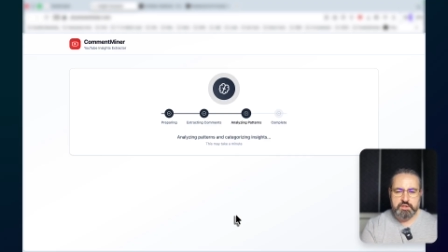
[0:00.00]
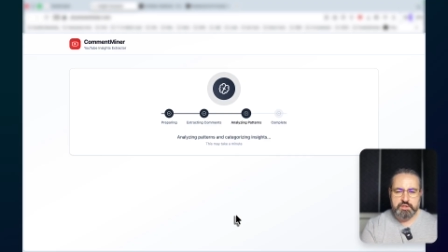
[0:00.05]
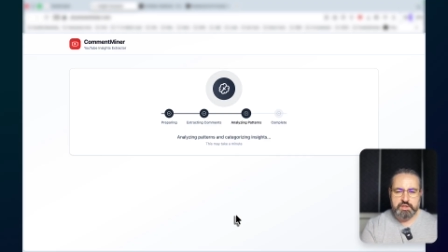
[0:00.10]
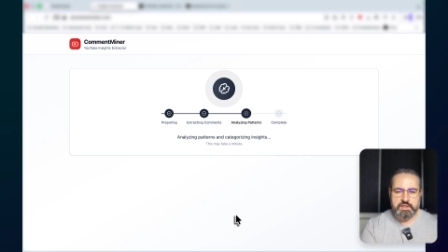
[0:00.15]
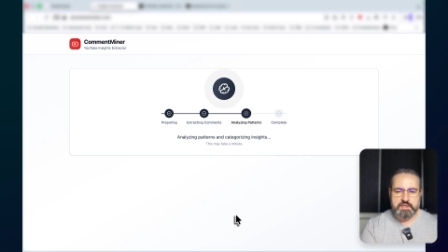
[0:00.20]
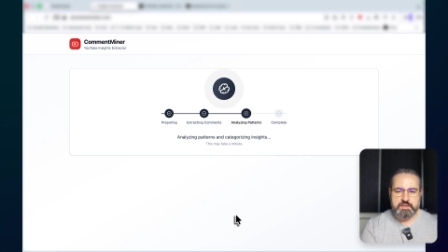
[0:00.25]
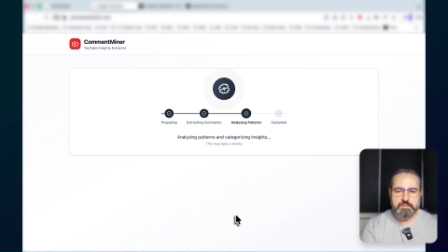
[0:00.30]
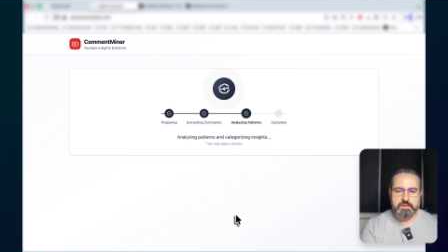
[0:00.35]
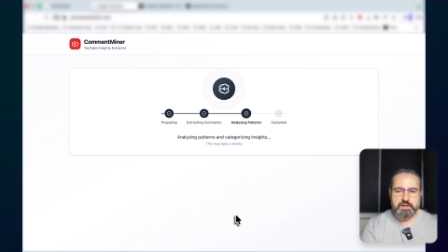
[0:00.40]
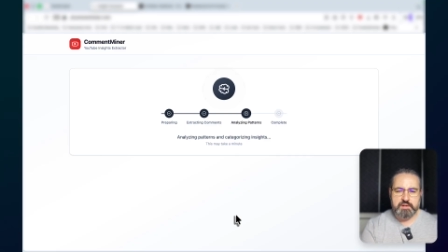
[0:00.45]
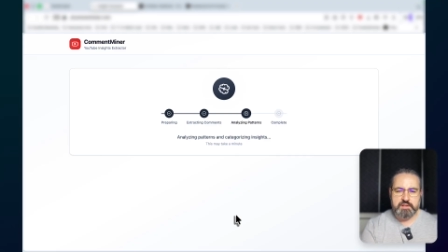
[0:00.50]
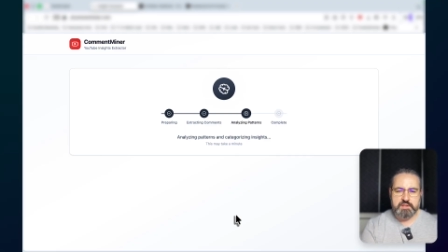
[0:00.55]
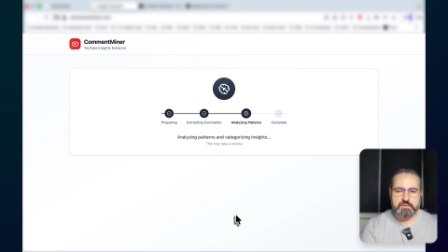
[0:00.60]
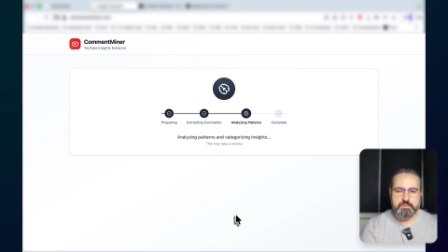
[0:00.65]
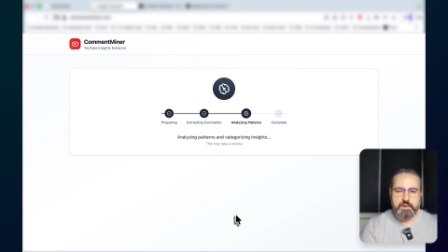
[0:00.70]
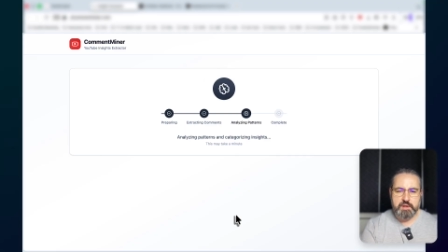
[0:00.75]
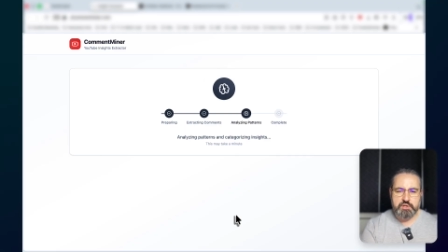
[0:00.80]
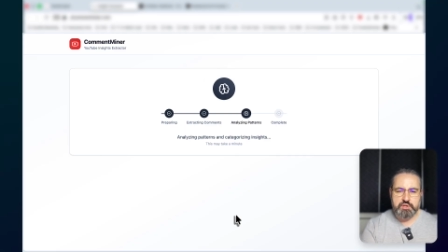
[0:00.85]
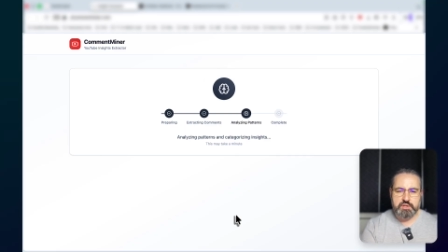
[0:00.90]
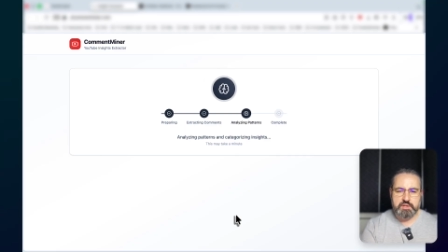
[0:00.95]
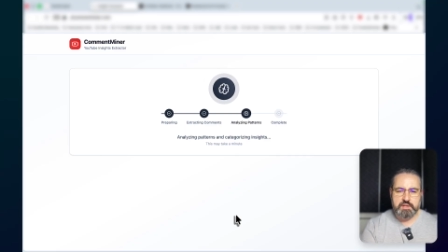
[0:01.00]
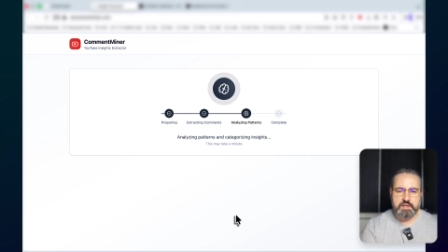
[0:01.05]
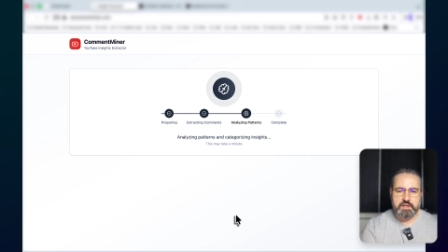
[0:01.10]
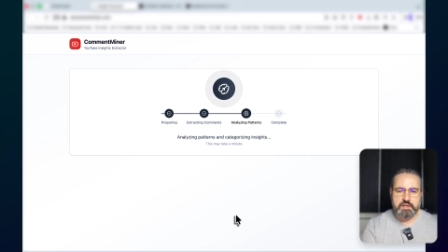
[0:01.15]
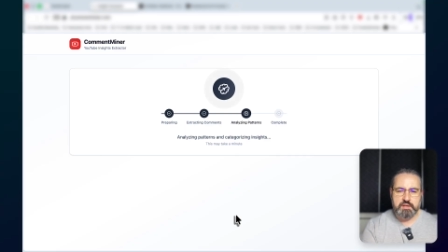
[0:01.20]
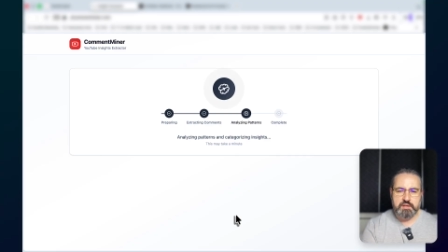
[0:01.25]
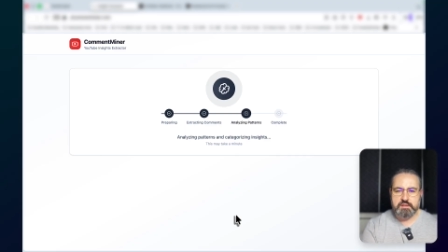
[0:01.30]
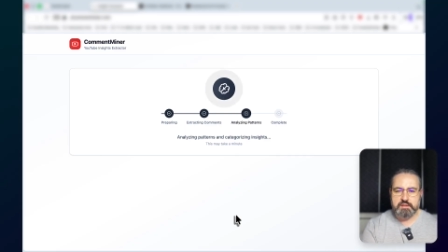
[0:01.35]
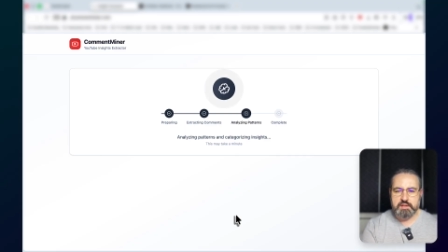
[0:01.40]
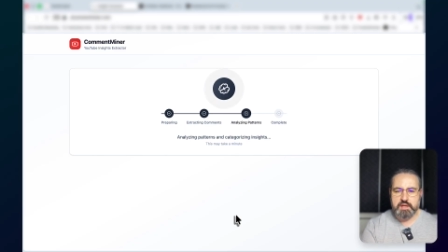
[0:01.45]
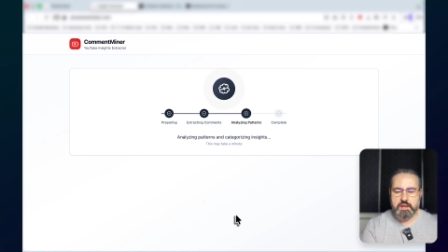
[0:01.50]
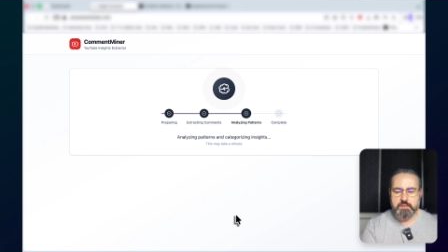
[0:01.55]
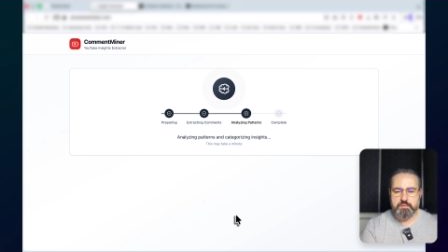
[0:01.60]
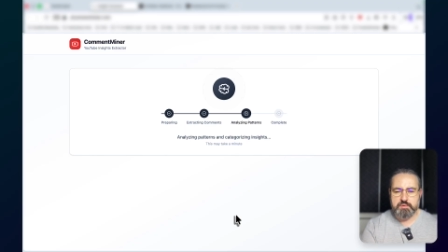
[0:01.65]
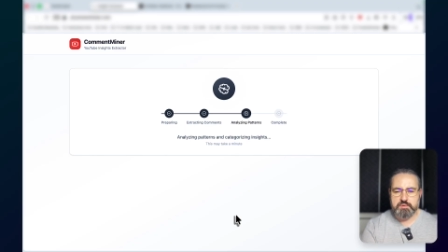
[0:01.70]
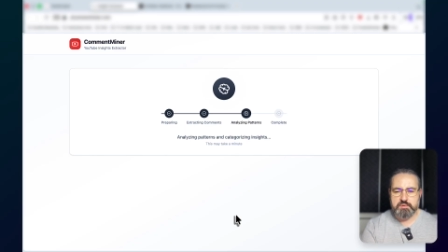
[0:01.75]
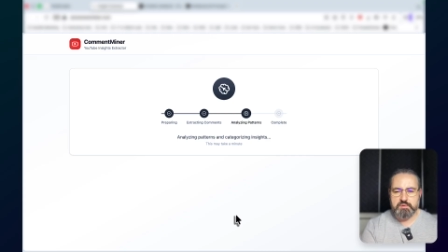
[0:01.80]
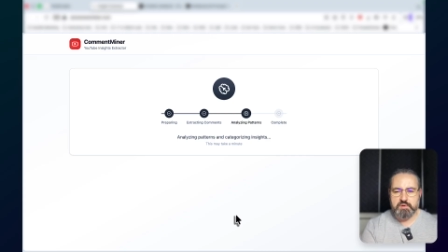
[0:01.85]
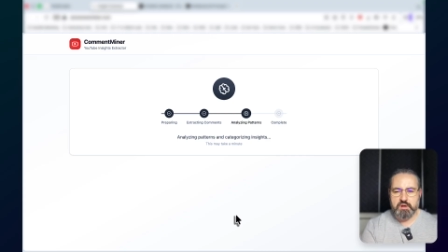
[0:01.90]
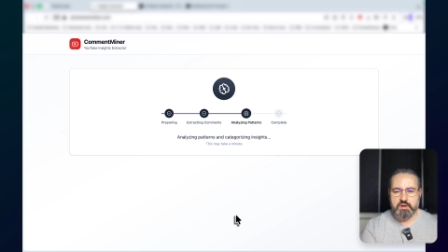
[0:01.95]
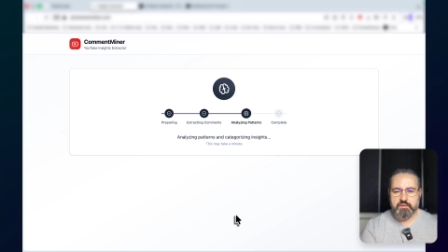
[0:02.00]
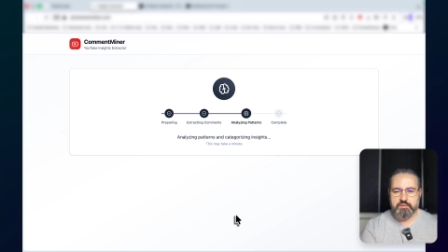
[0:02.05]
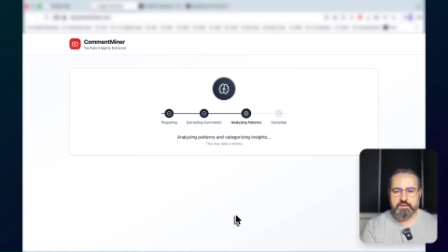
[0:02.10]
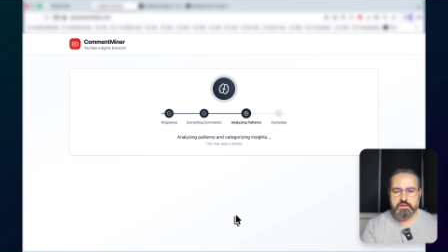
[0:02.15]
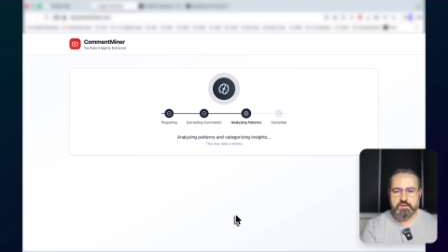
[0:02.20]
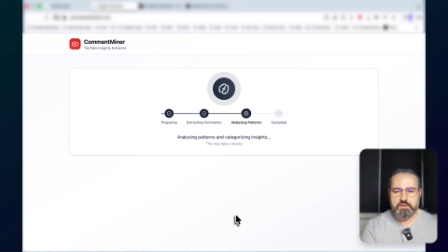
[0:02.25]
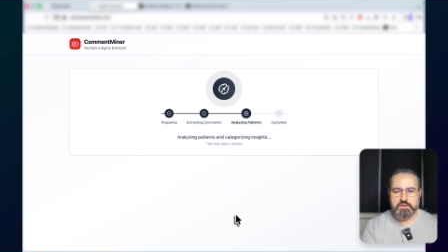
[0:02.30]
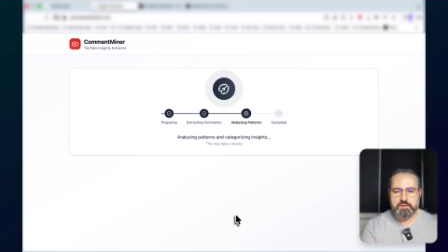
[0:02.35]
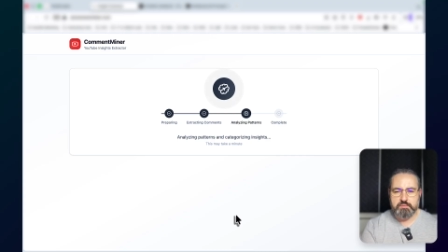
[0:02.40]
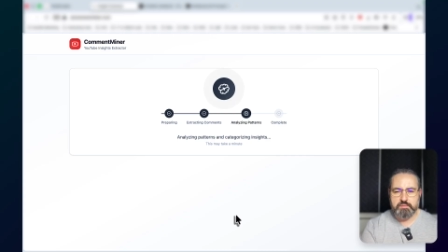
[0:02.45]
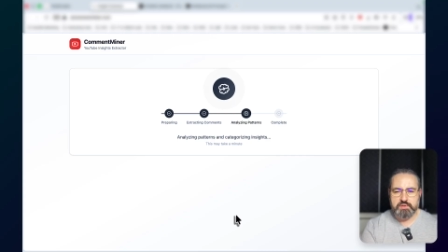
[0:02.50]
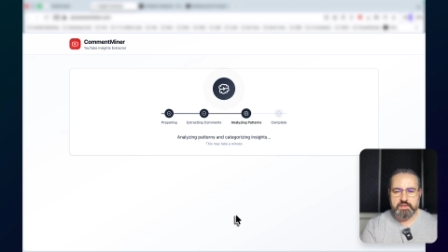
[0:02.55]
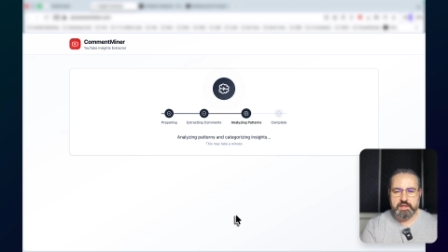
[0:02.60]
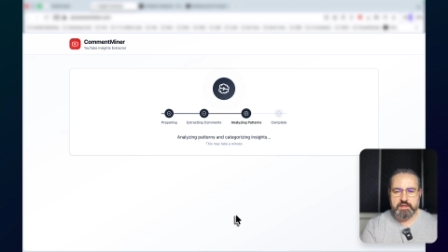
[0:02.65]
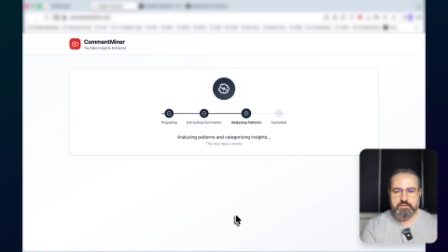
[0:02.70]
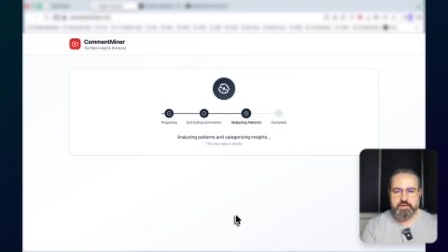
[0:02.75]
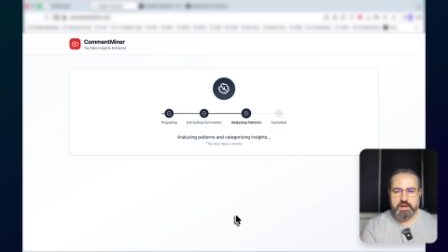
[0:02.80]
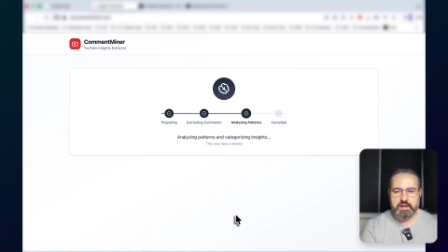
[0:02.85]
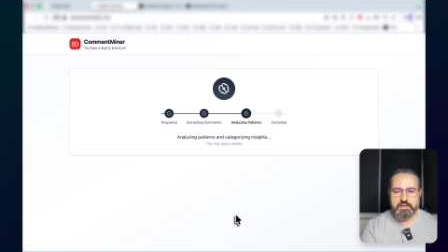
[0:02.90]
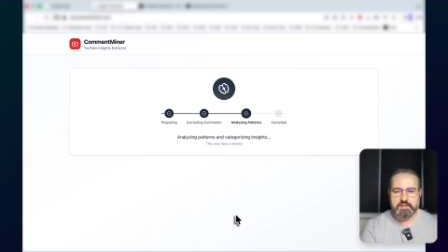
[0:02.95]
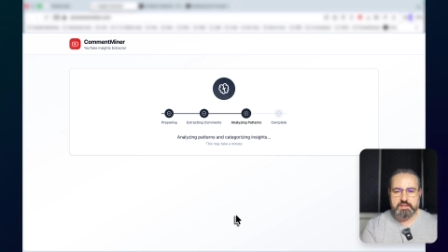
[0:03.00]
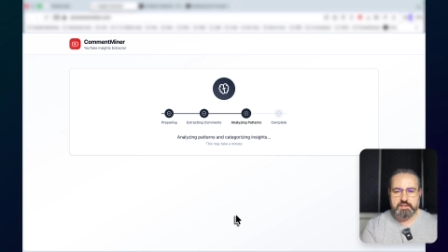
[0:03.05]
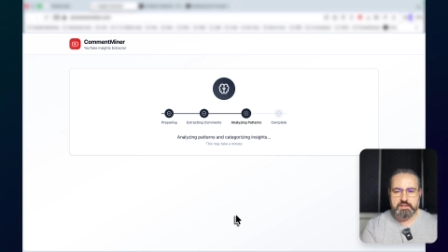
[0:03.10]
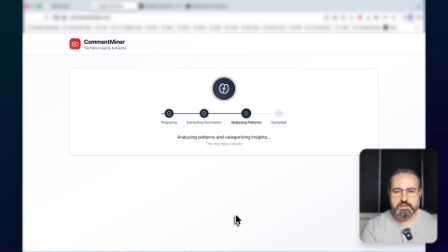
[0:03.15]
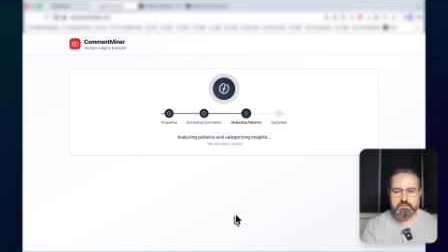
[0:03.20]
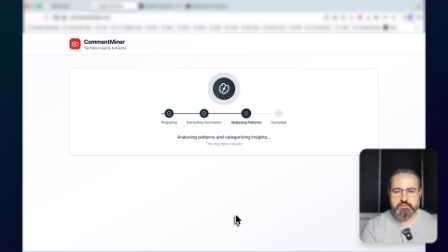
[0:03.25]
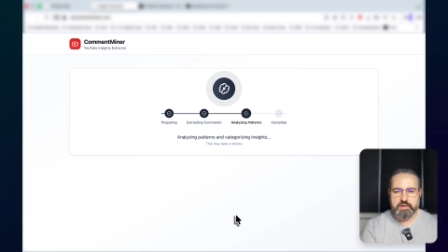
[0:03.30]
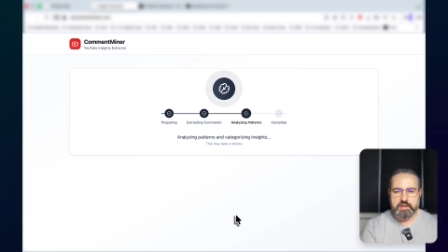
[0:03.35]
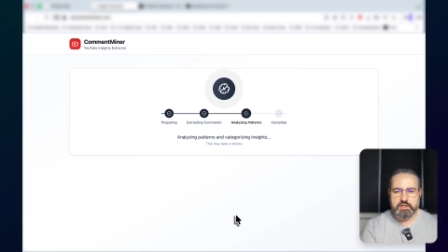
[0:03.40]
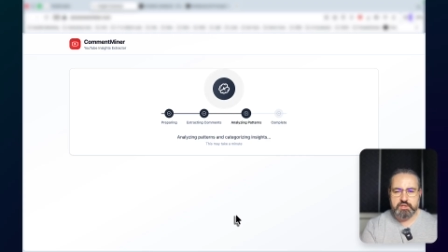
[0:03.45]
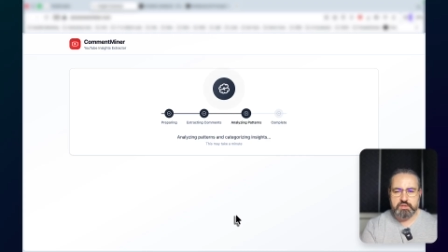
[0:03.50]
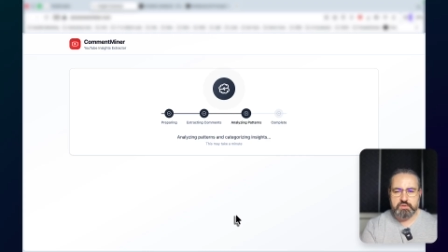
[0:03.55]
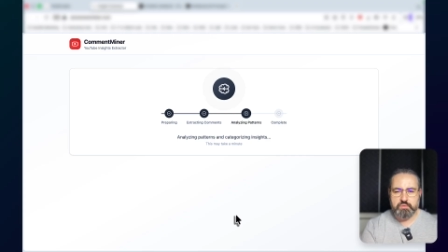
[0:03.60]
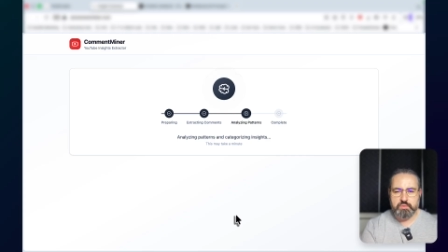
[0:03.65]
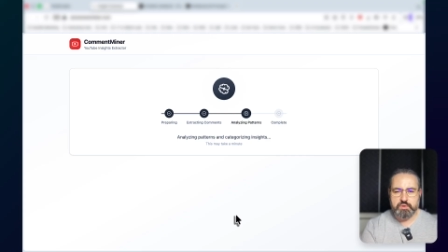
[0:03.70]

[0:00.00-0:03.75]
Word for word: GenSpark especially capable of using Playwright integration,